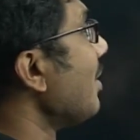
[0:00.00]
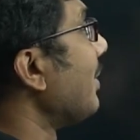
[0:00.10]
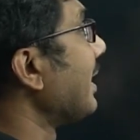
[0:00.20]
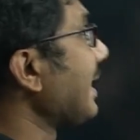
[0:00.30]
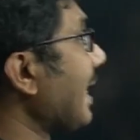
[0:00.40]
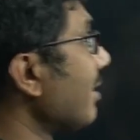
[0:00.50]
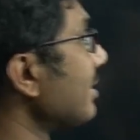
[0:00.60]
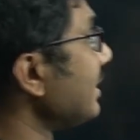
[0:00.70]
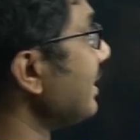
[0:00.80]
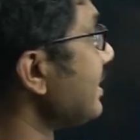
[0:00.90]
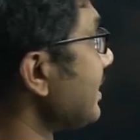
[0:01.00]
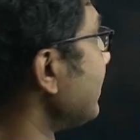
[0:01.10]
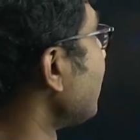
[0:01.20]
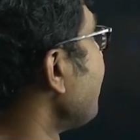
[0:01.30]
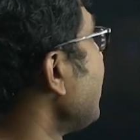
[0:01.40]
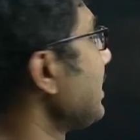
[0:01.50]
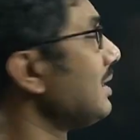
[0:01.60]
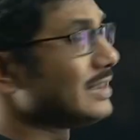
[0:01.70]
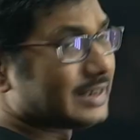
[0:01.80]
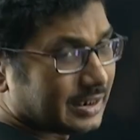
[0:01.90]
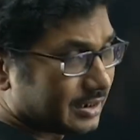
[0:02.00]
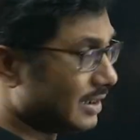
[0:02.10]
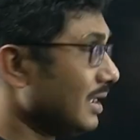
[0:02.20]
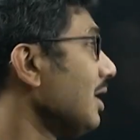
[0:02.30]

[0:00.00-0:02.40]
but cannot see distant objects distinctly.